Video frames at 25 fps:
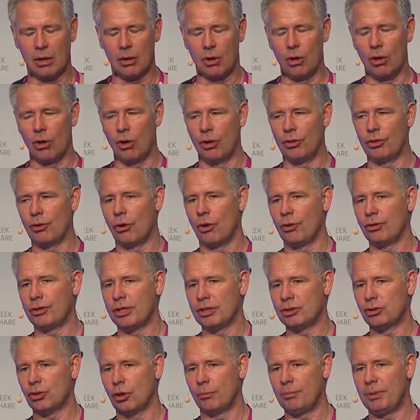on
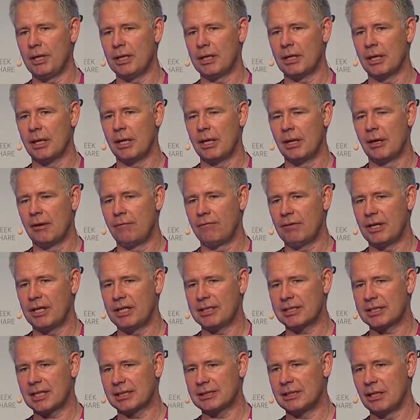this topic. We are
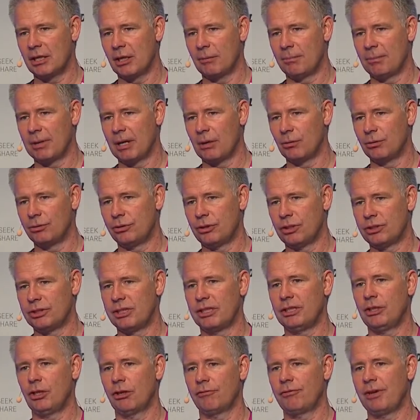discussing about the
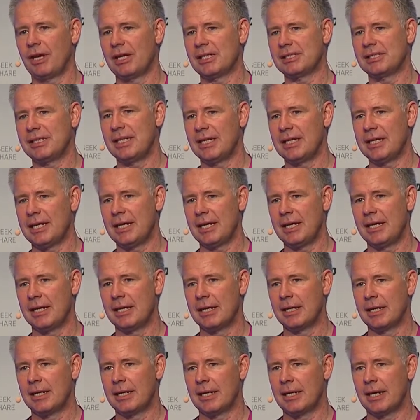city of
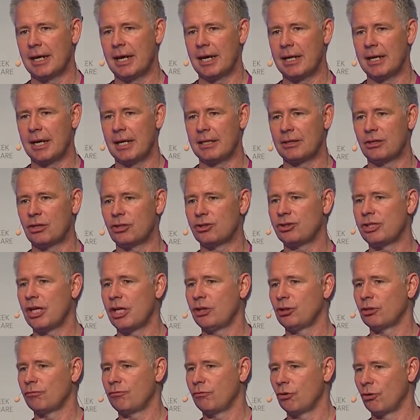Helsinki and the
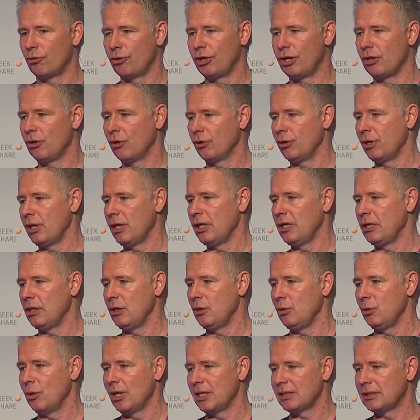state of Oregon in
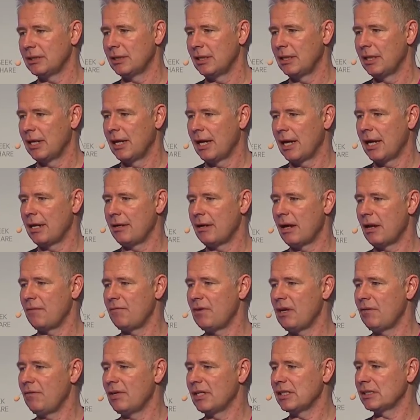US.
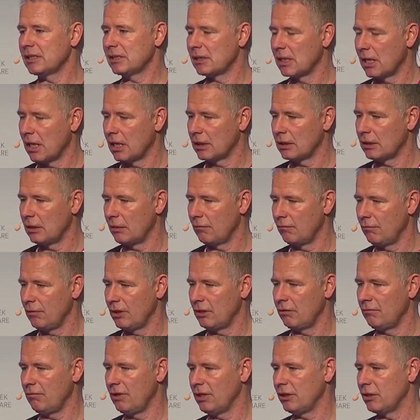And we will start
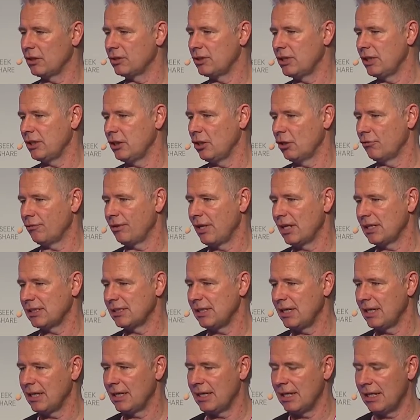with the city of
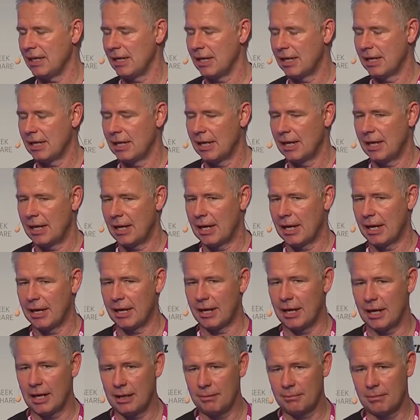Helsinki.
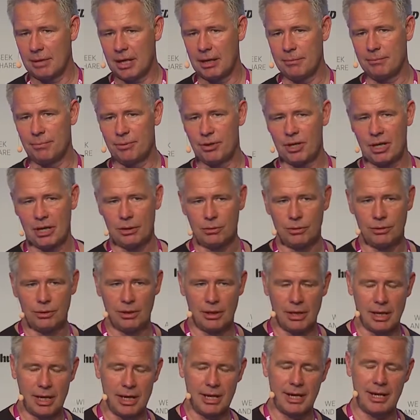And I'm
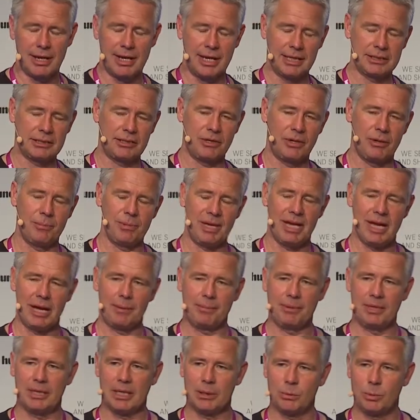proud and I'm extremely
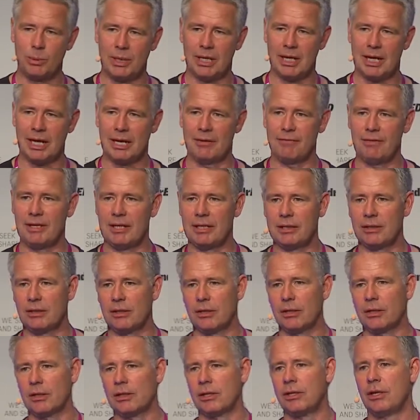happy that we are having
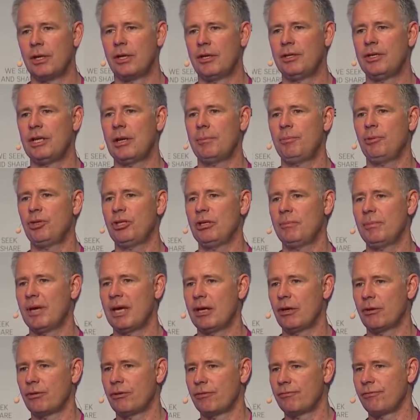the deputy
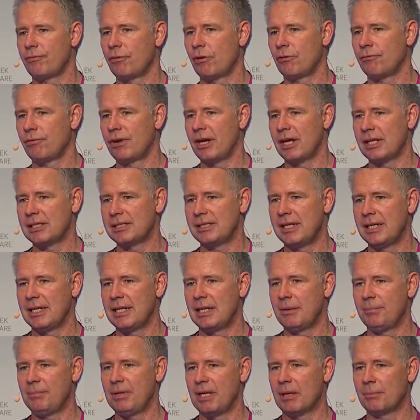mayor of
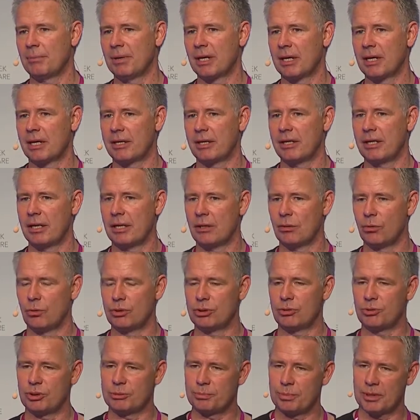Helsinki, Pia Pakarinen,
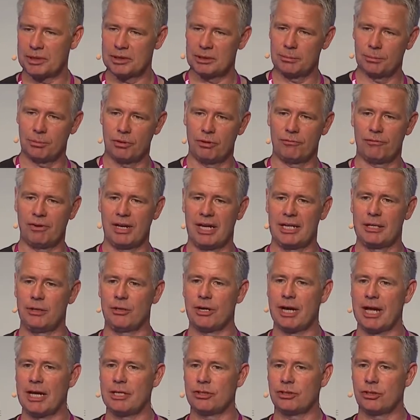who is responsible for
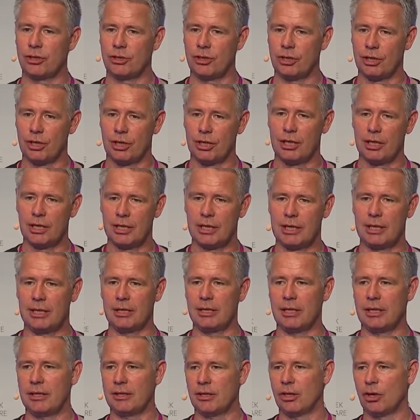education
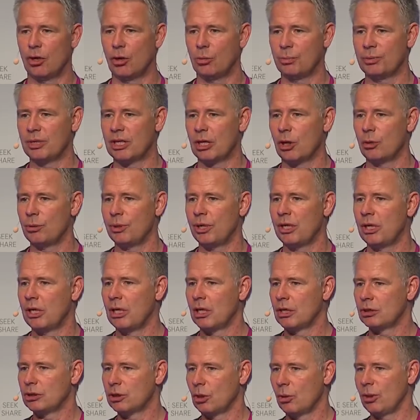in the hometown.
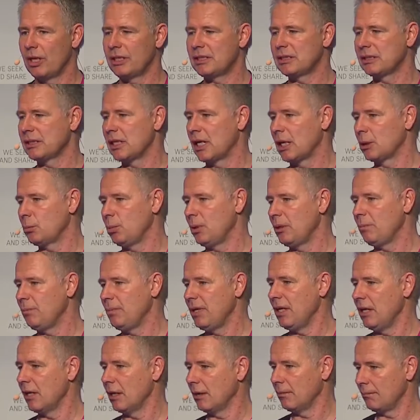So let's start with
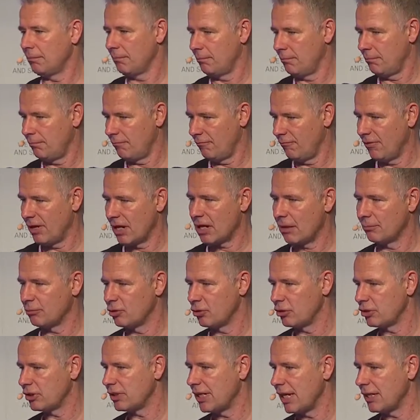Pia. Welcome
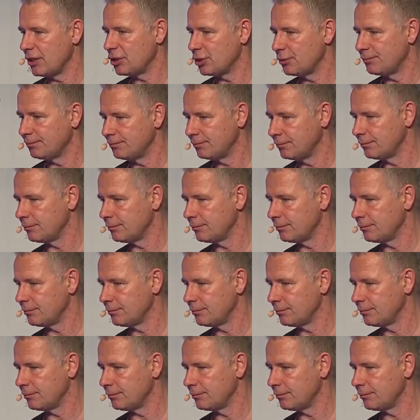to the stage.